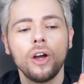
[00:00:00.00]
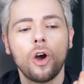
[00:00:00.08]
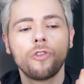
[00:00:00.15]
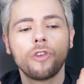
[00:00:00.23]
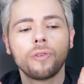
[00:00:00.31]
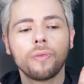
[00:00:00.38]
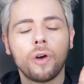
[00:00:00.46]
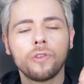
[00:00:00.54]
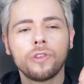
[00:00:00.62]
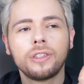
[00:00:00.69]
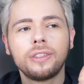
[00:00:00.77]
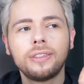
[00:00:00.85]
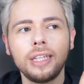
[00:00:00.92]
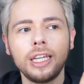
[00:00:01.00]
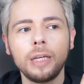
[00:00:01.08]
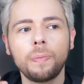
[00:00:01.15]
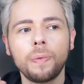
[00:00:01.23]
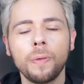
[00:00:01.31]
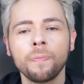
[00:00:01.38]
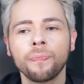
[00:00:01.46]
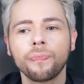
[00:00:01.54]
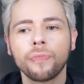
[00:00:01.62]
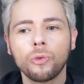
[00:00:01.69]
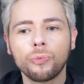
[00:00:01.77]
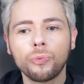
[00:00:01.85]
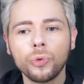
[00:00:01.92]
of, a, of a deep
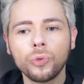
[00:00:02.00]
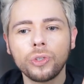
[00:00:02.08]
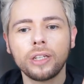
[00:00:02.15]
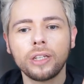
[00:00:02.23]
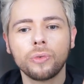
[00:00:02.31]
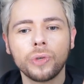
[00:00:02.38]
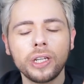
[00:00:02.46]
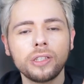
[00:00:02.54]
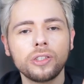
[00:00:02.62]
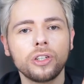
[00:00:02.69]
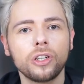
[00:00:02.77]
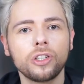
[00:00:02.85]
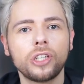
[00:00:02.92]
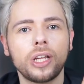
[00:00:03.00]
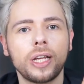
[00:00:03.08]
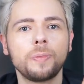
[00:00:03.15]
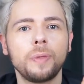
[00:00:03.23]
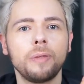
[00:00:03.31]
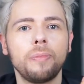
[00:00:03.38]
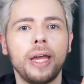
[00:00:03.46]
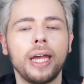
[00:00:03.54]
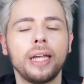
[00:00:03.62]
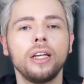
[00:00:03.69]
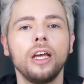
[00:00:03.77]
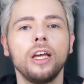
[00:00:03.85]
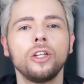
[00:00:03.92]
rooted research that has been
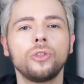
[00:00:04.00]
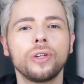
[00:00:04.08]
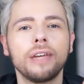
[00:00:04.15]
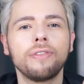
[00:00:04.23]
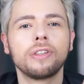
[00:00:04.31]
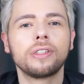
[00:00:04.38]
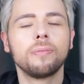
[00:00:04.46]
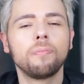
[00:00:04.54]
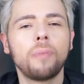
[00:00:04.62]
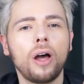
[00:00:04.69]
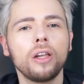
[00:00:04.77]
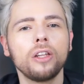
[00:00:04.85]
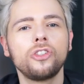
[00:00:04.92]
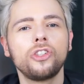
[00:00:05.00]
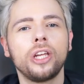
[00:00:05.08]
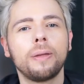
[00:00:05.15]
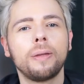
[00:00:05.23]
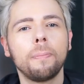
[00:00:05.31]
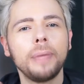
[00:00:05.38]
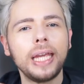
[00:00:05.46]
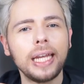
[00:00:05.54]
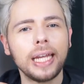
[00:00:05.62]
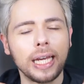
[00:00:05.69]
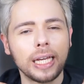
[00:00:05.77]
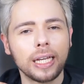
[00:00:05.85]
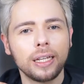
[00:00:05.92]
made to give a symbology and a
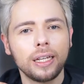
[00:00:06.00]
meaning,